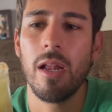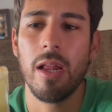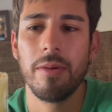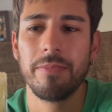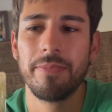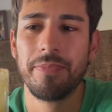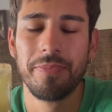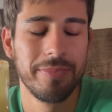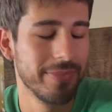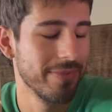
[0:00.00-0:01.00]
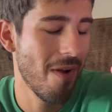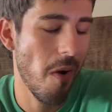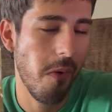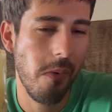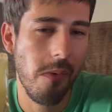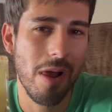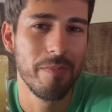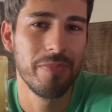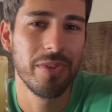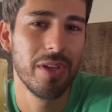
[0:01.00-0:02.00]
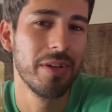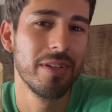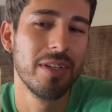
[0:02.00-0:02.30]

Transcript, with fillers: no, you didn't. It's an avocado margarita.